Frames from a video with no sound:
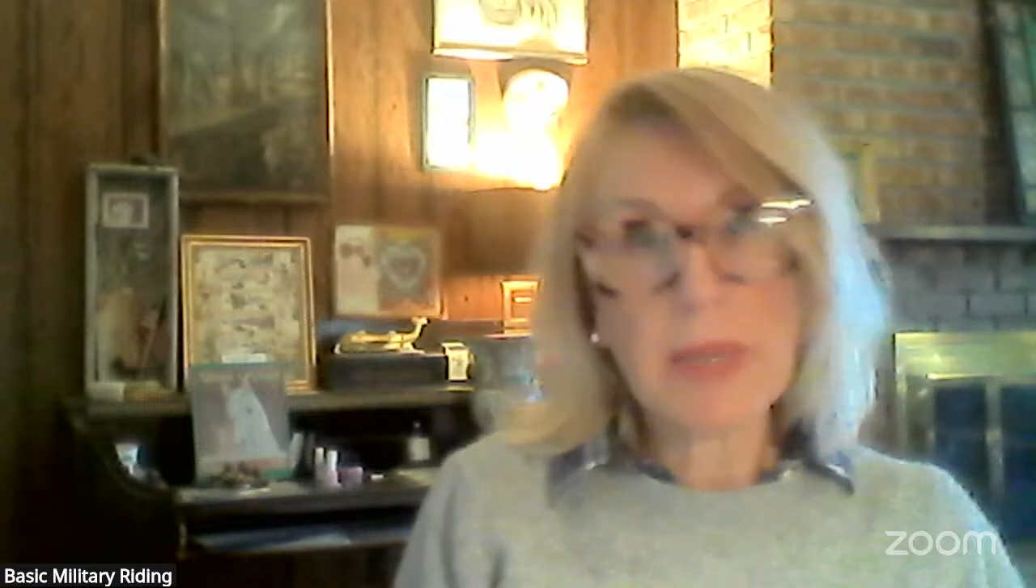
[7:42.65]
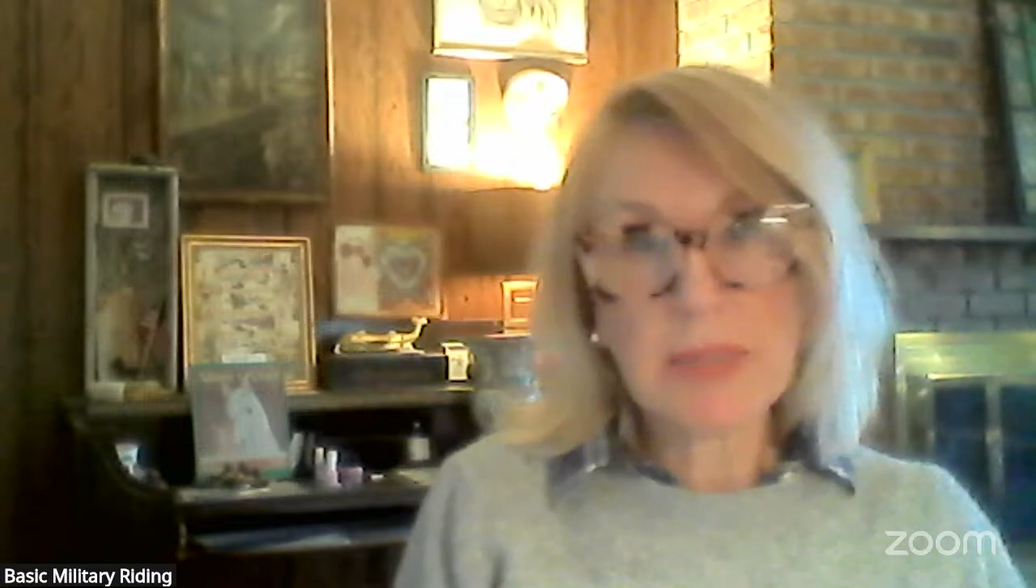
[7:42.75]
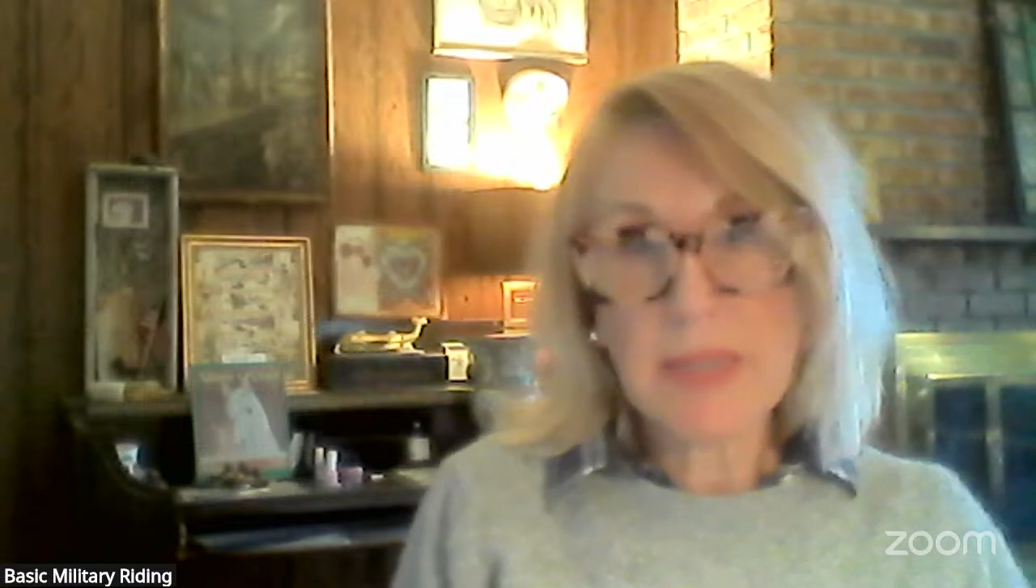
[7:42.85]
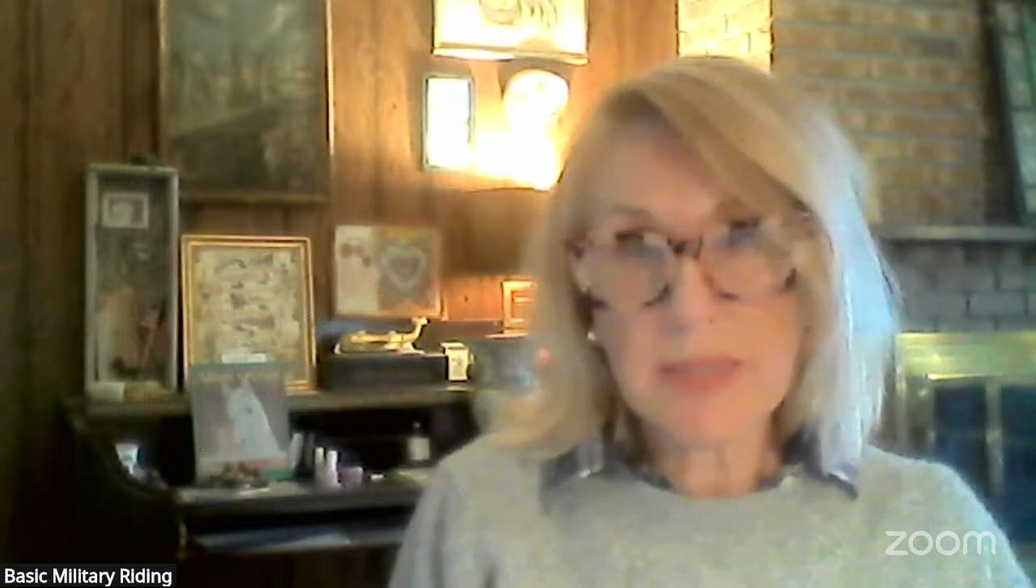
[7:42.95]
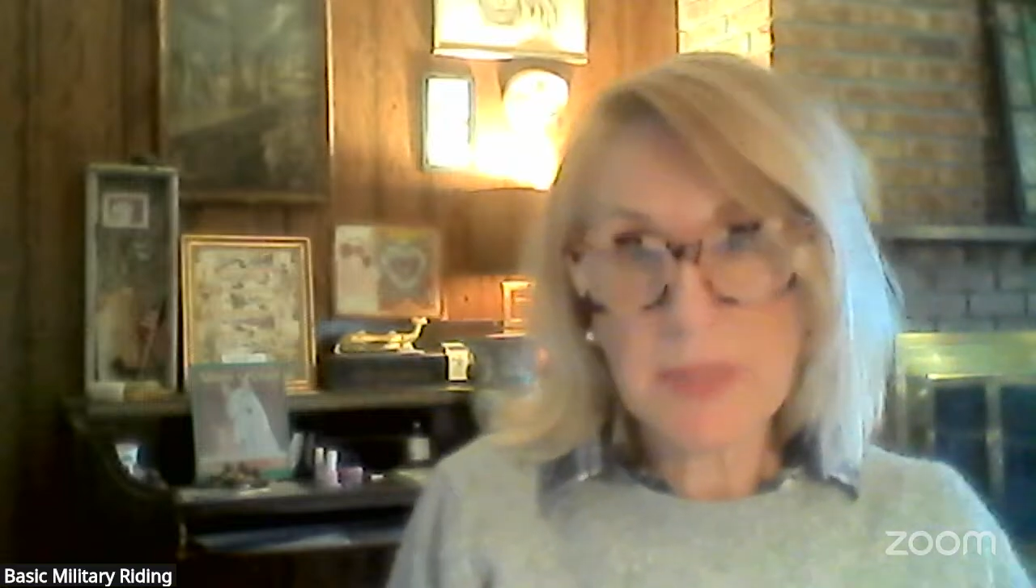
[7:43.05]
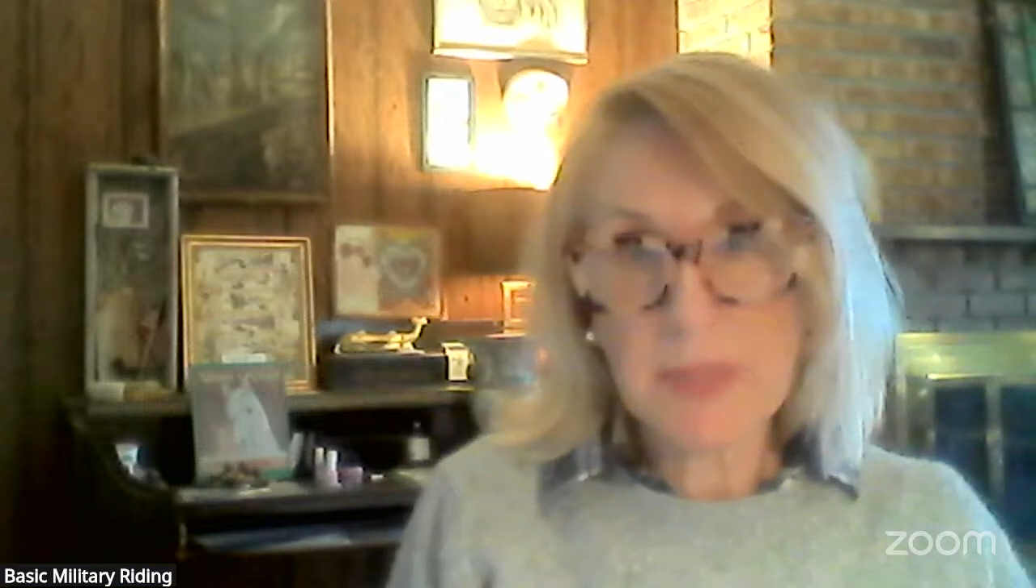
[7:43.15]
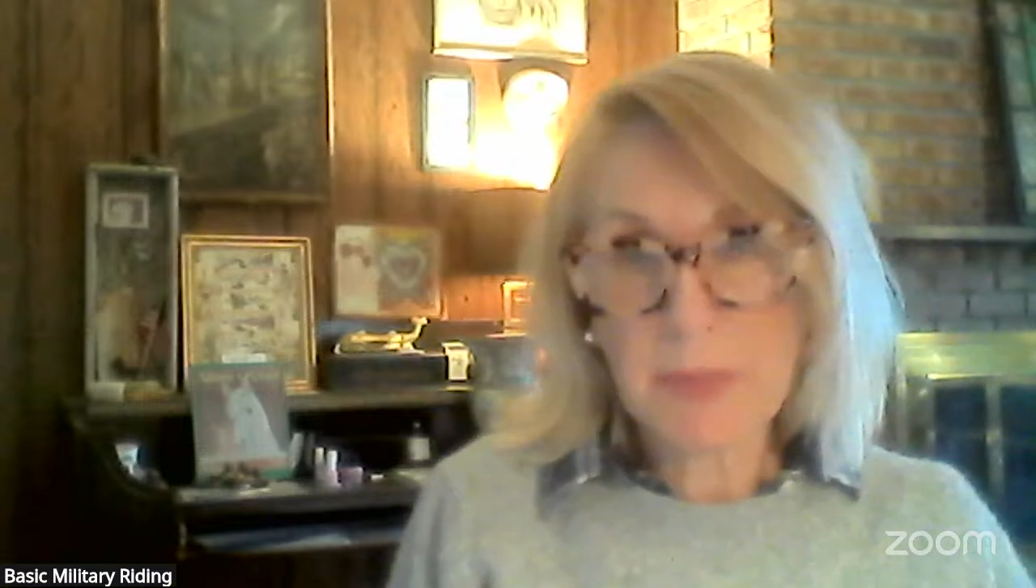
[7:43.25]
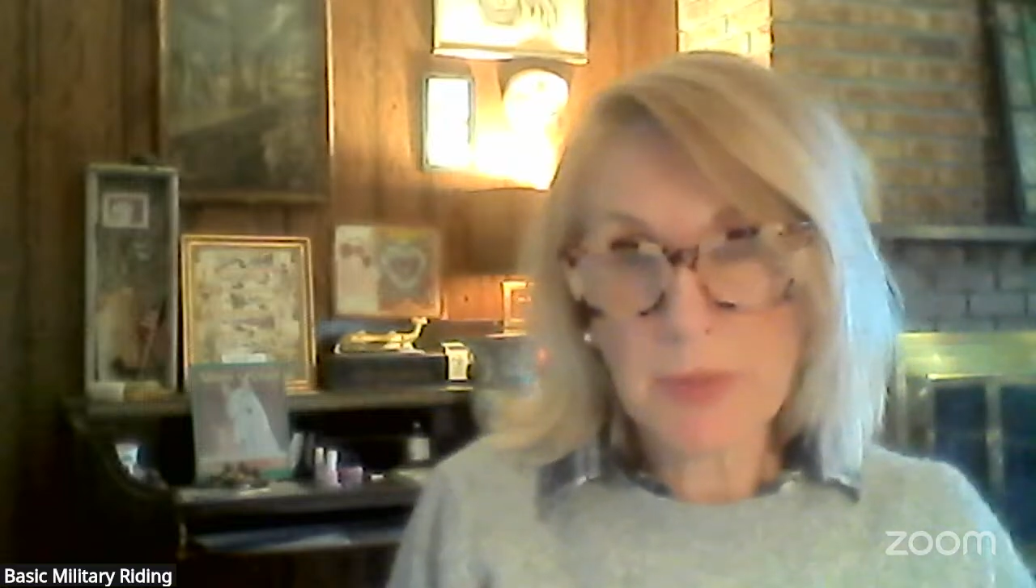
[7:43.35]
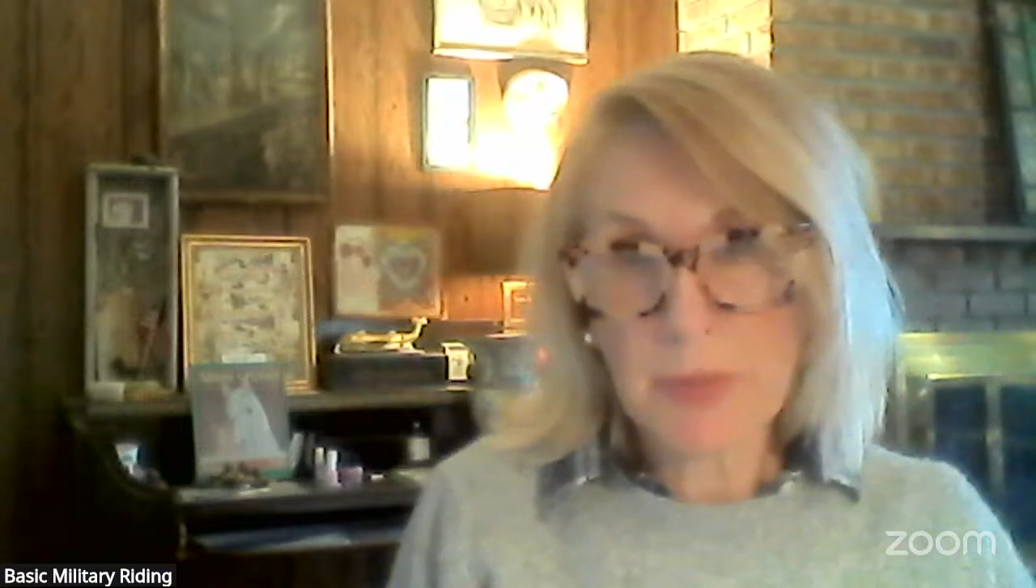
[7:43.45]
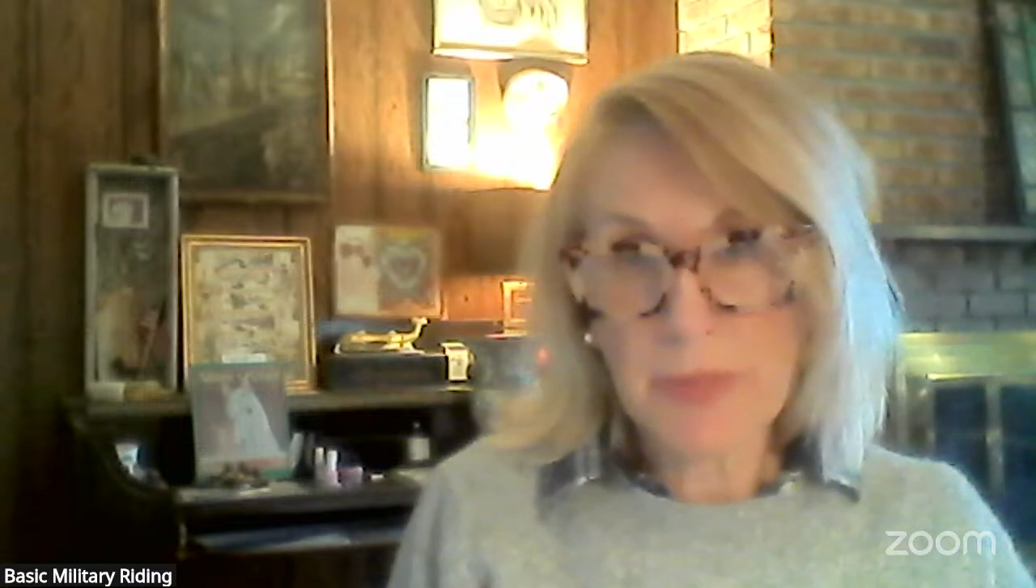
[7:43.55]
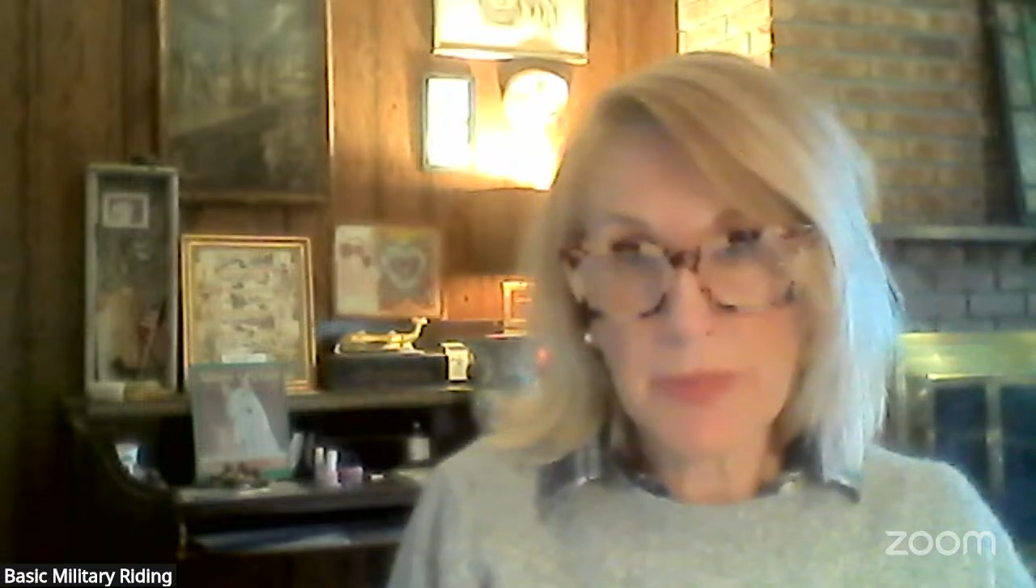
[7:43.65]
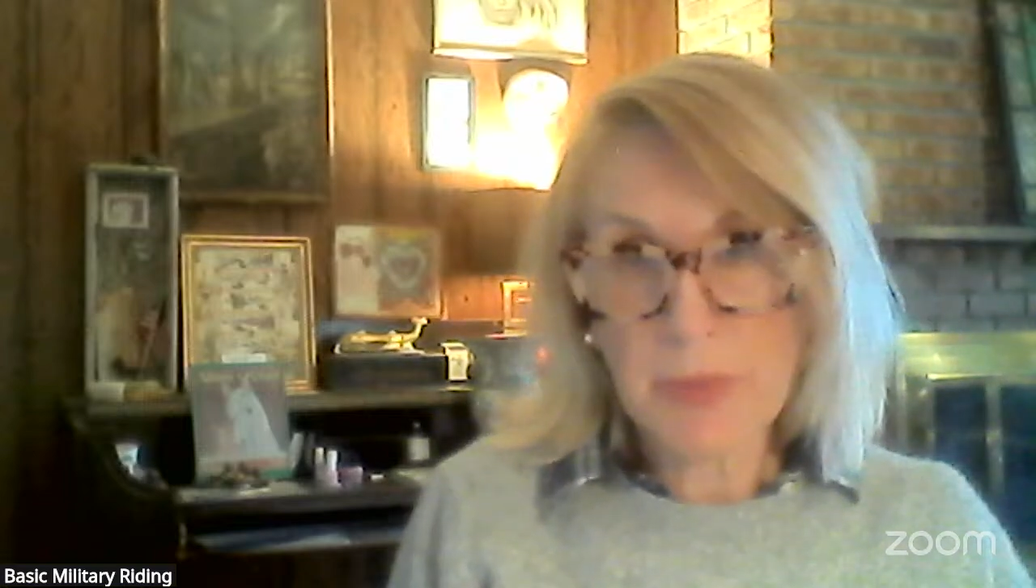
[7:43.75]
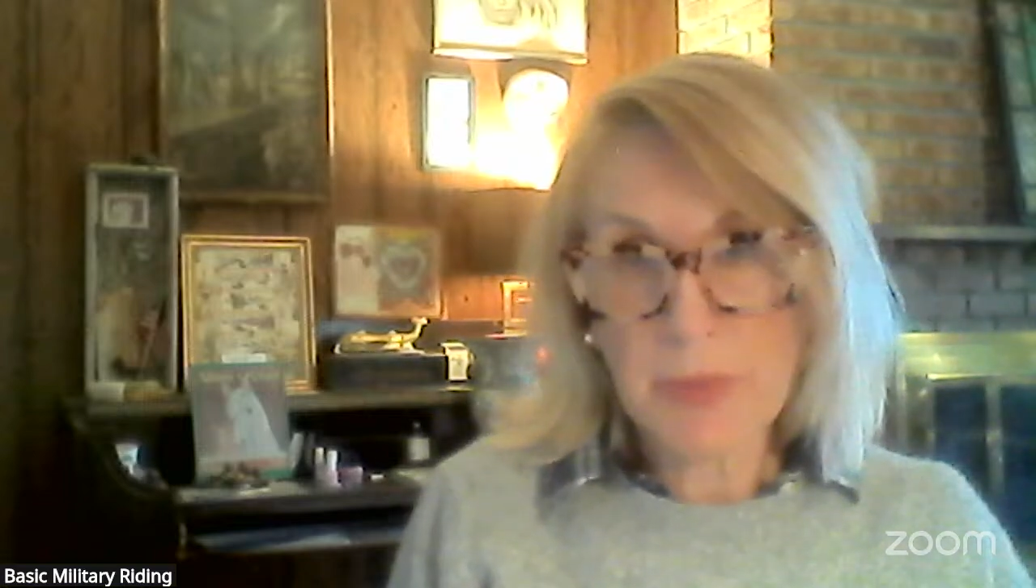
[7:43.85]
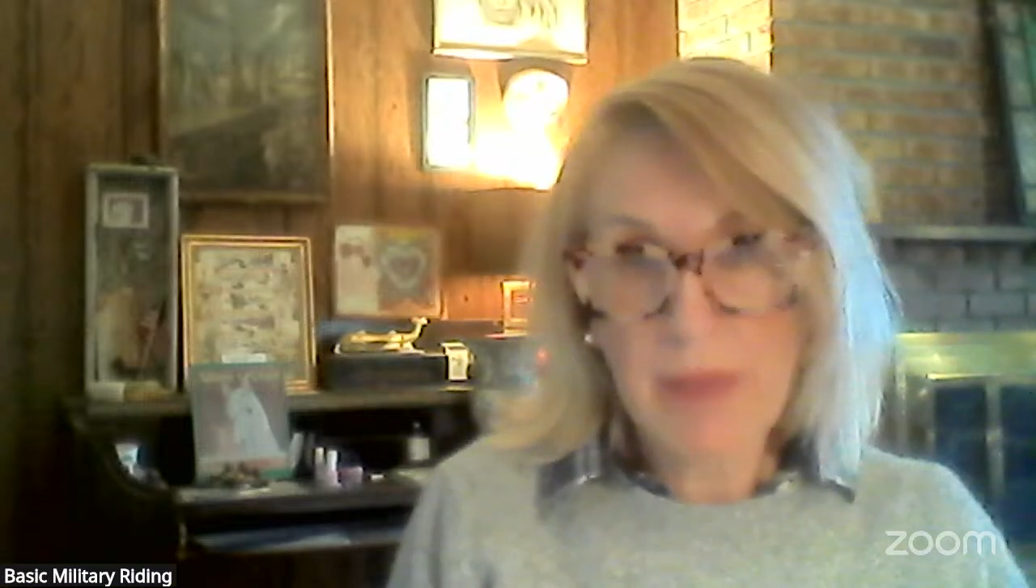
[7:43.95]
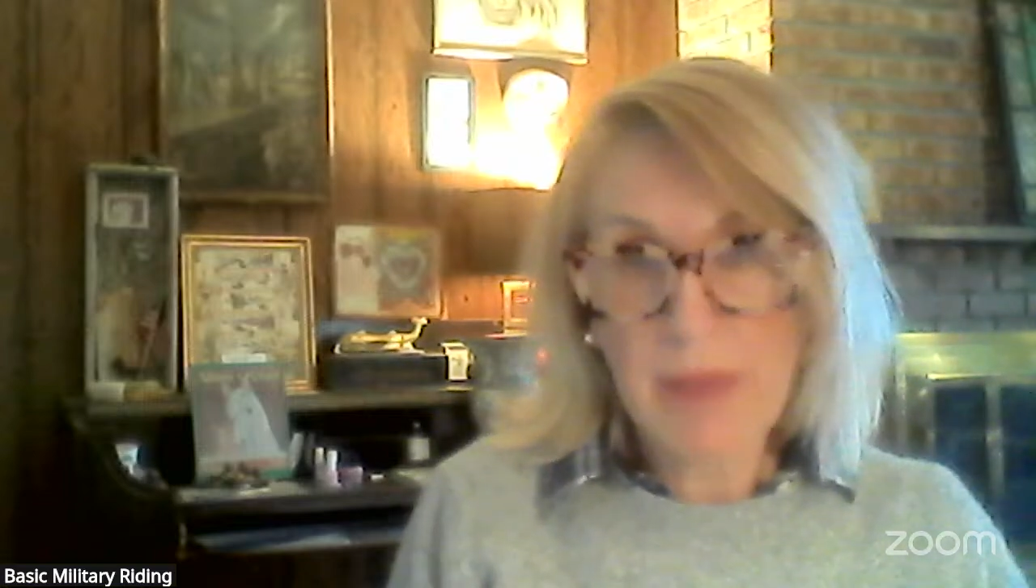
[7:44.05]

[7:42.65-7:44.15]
to you if you haven't